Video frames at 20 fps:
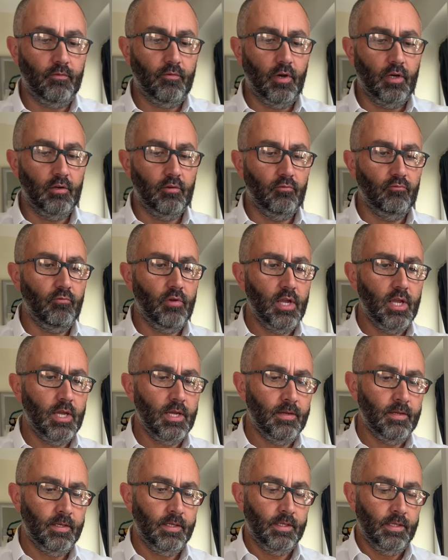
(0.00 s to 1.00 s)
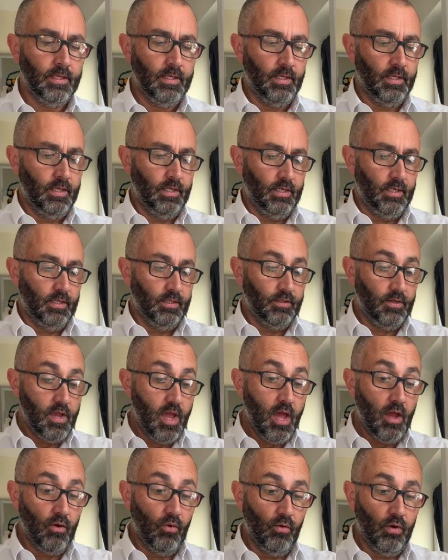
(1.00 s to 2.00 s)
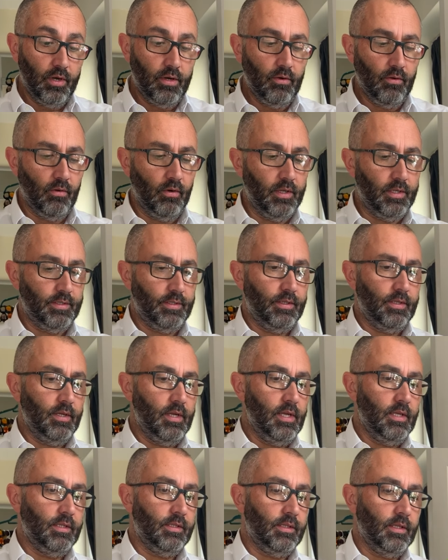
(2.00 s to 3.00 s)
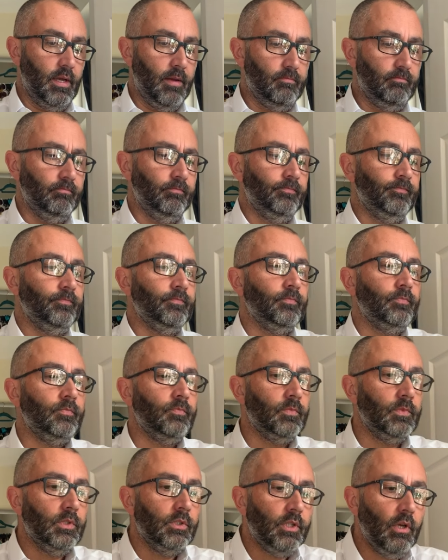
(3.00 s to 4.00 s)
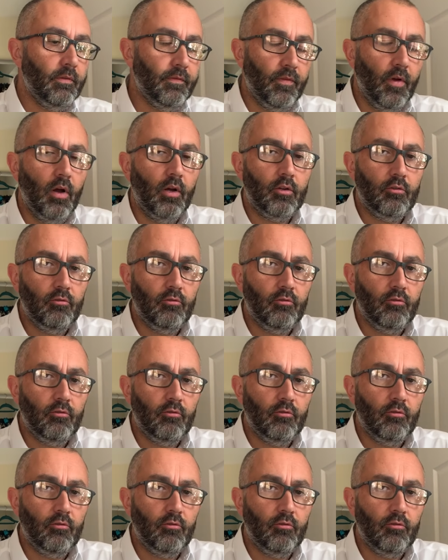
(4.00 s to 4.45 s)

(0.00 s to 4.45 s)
front and rear. So yeah, all in all, it's so far